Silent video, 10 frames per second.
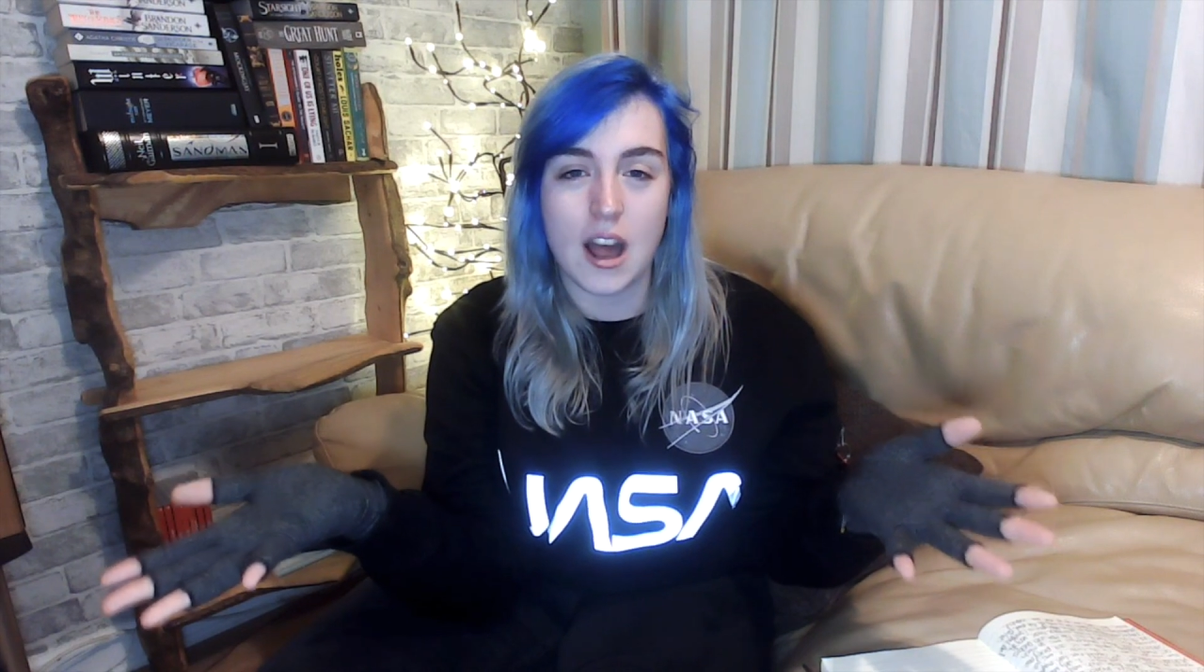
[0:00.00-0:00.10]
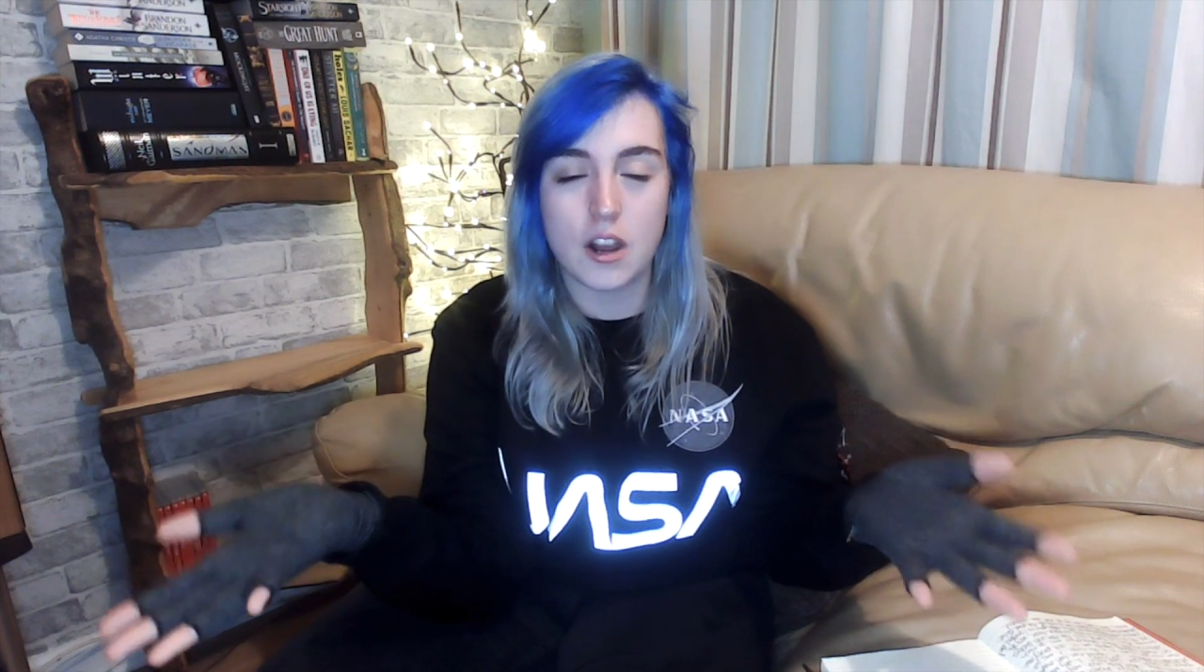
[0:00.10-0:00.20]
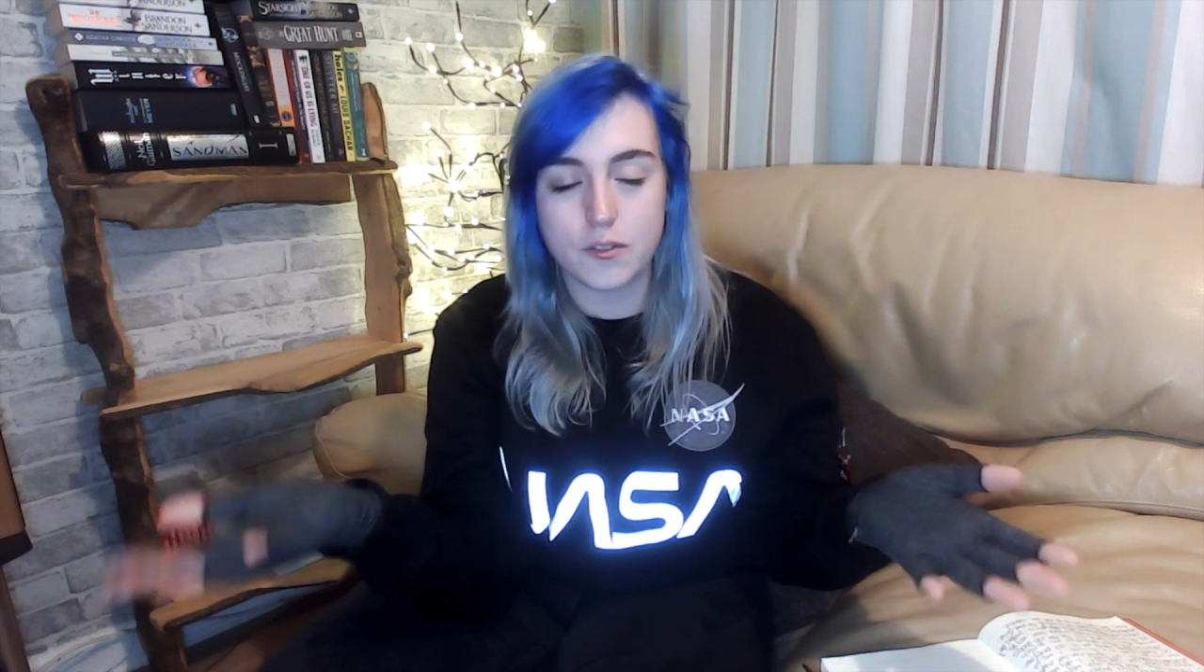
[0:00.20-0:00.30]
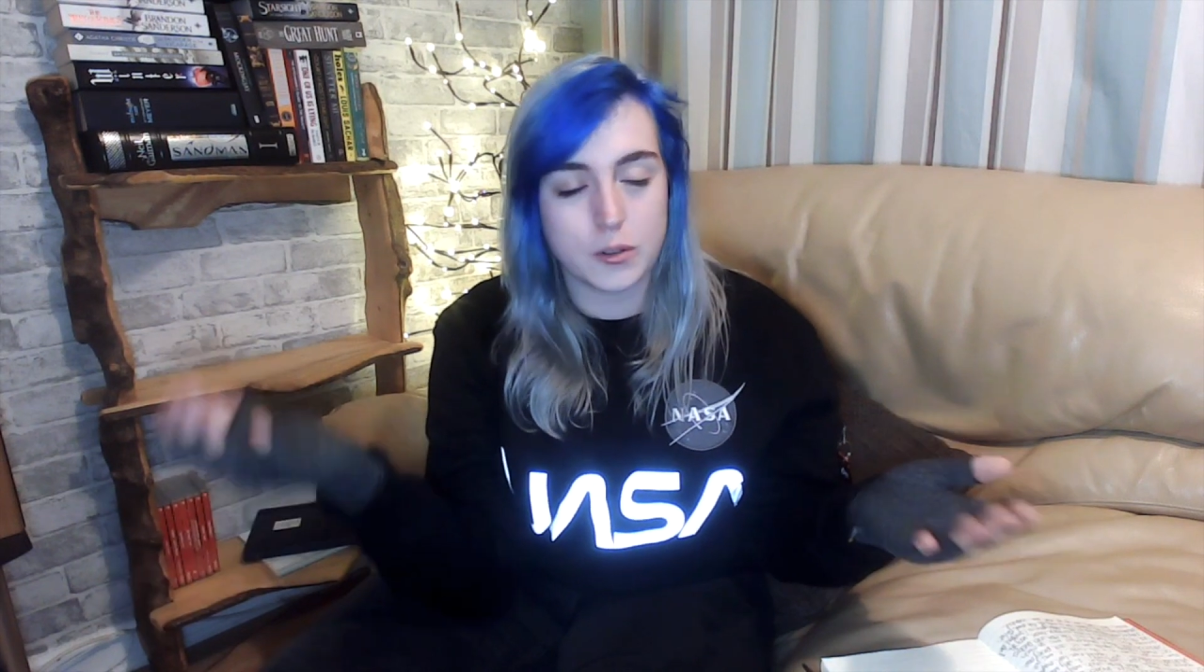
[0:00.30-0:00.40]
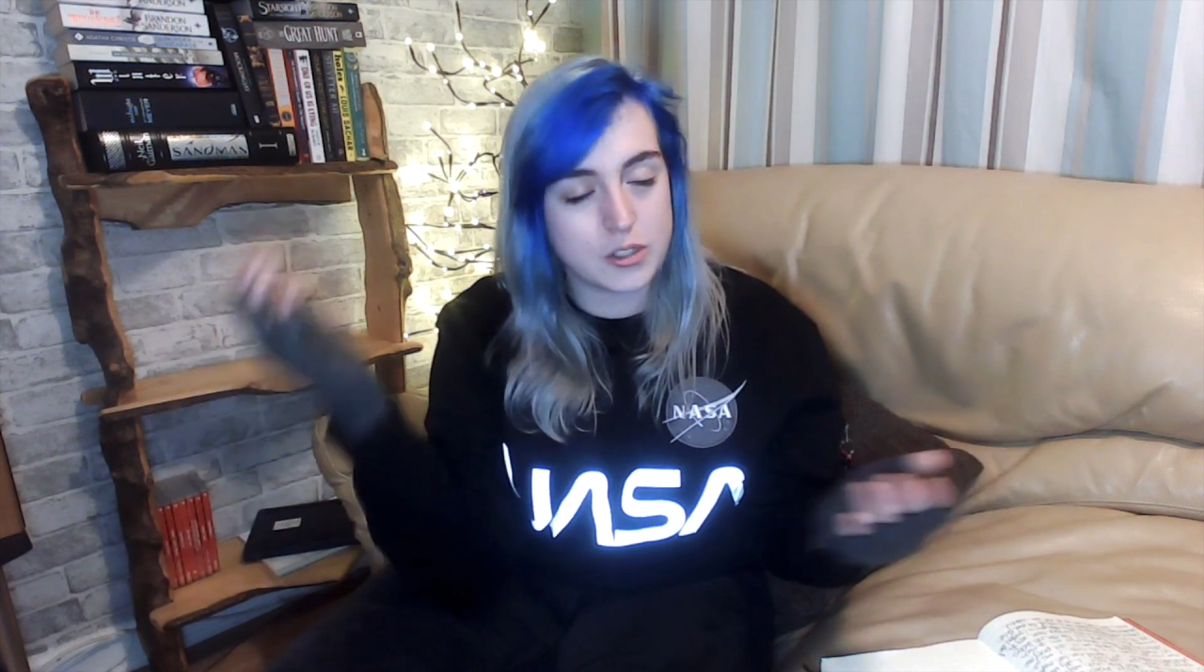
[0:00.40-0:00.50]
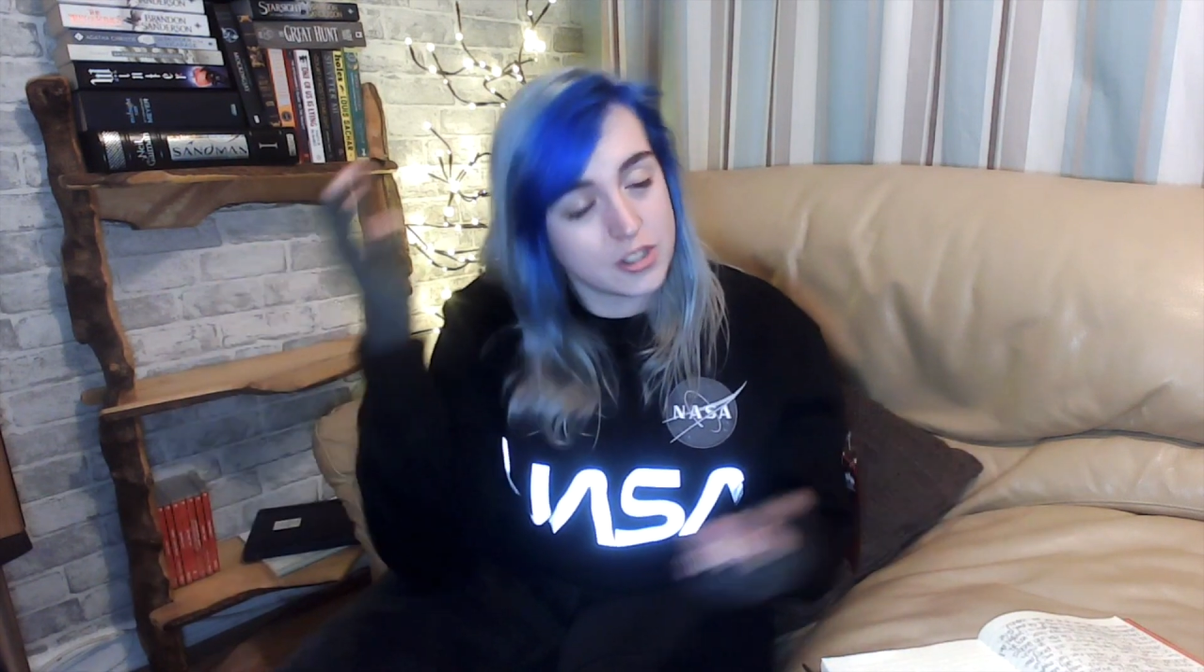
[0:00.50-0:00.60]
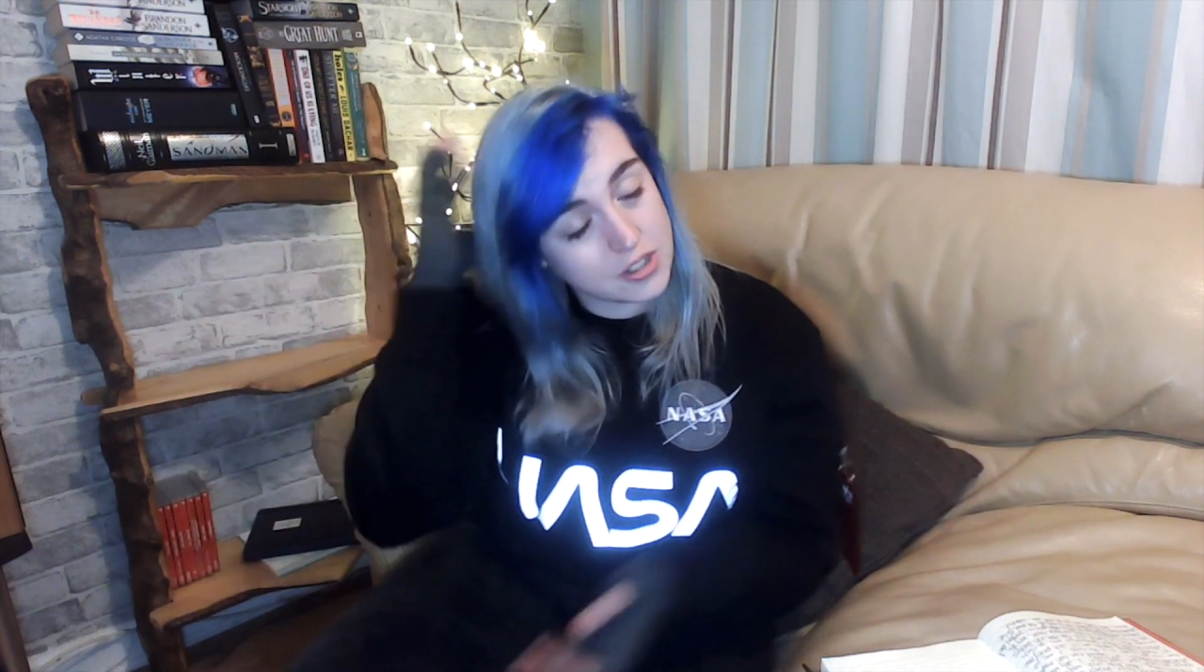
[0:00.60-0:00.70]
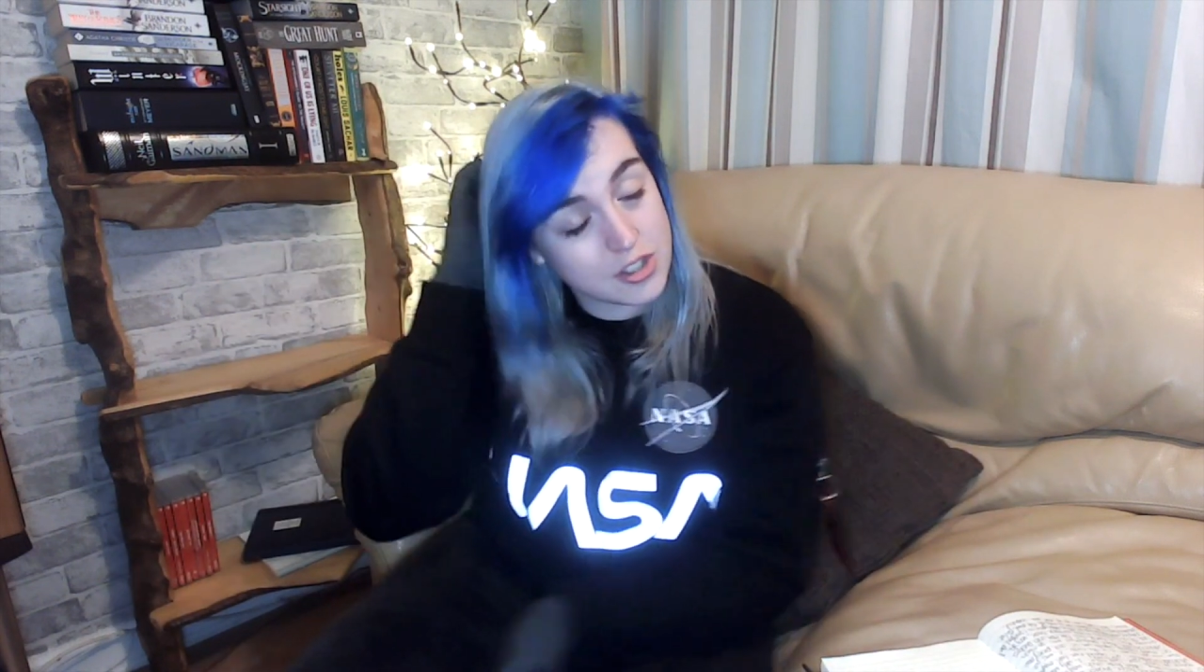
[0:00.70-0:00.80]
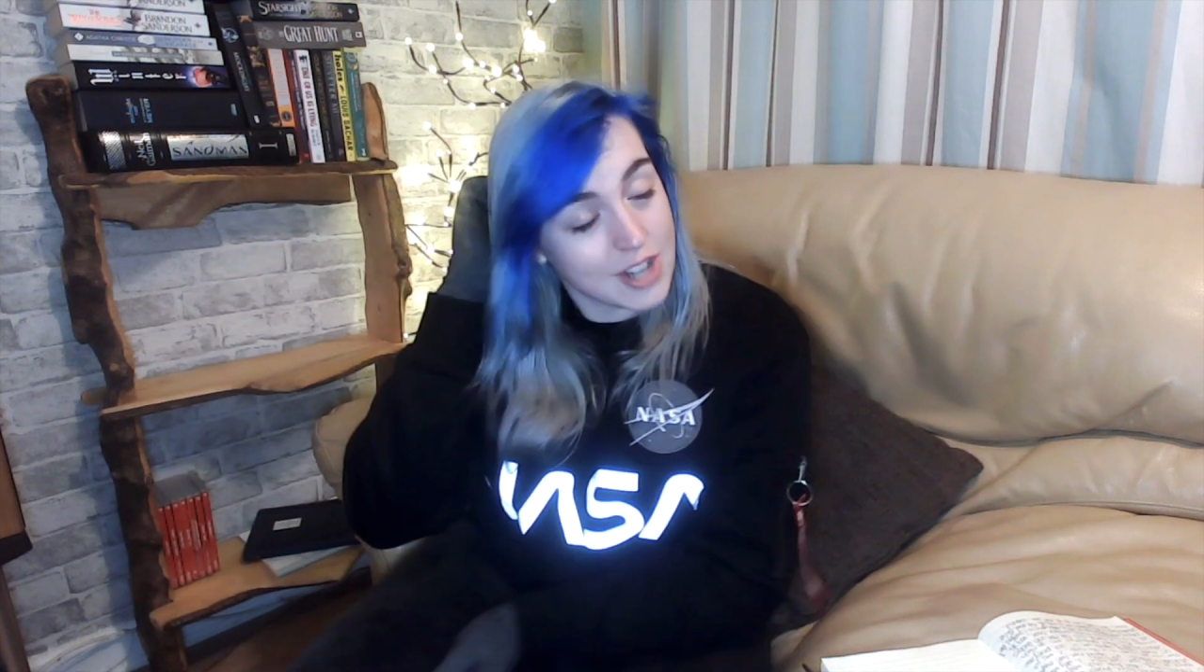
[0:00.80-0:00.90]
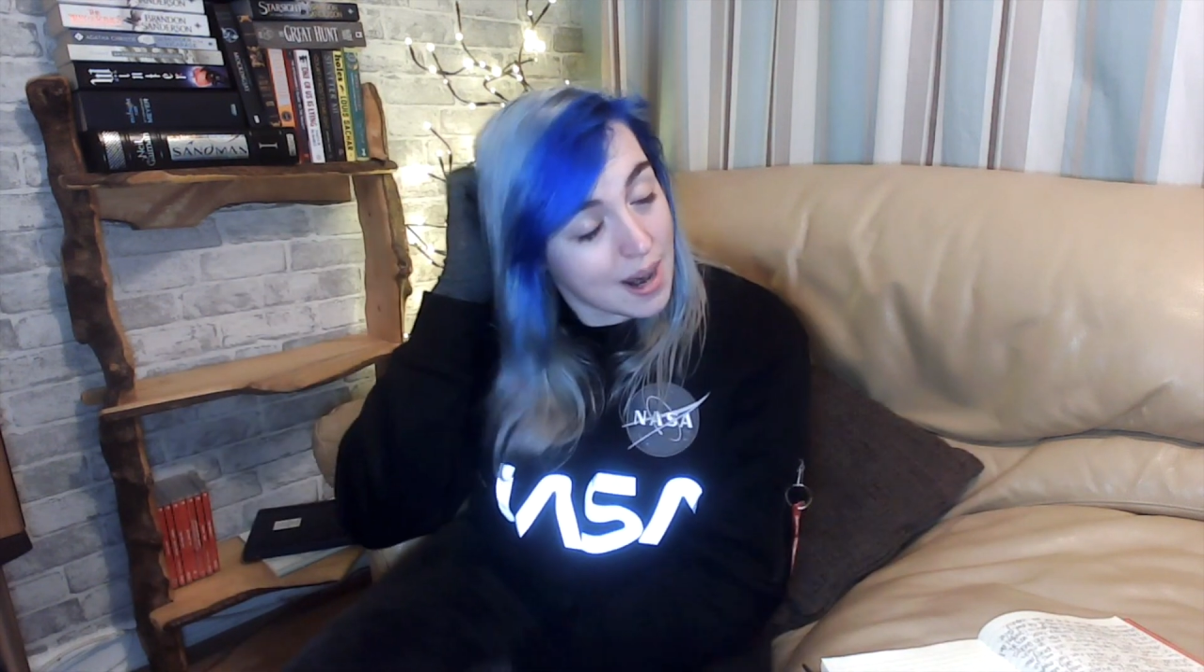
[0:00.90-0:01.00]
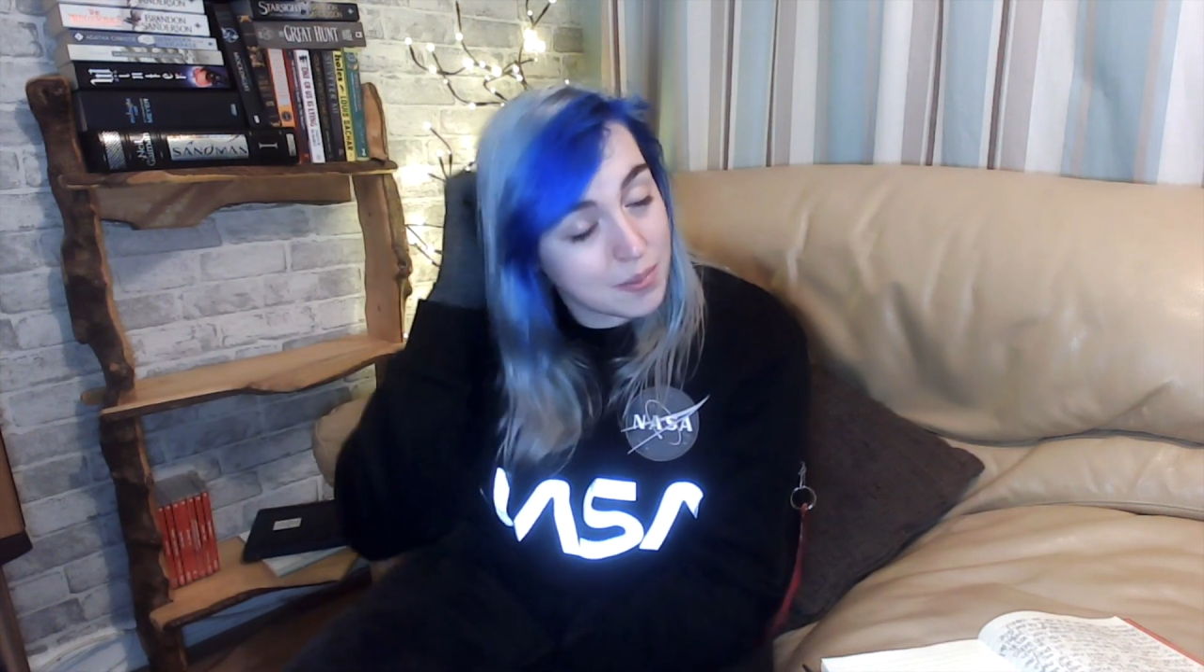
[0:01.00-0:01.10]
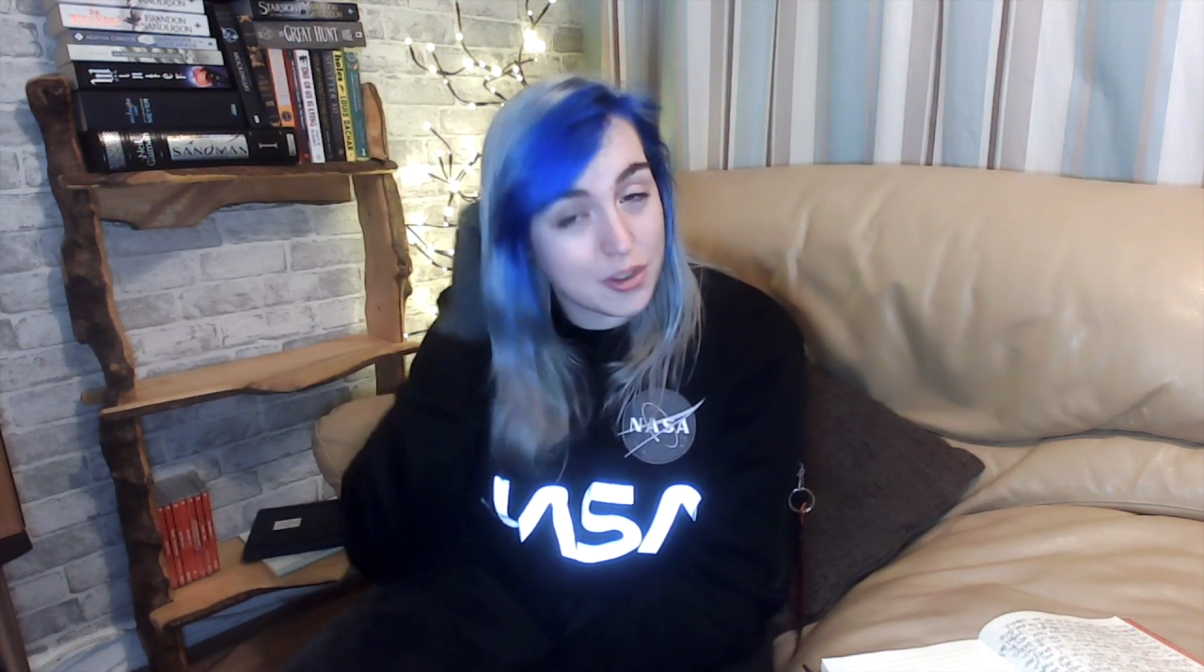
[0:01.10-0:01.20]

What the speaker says: look forward to chatting with